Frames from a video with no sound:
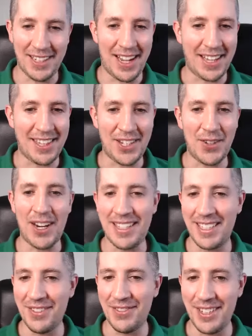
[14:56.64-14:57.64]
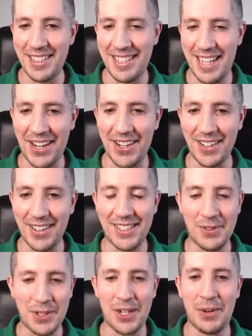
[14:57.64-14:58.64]
I think you had a different take on this,
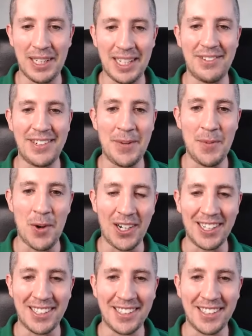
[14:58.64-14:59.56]
which I would love to hear more on.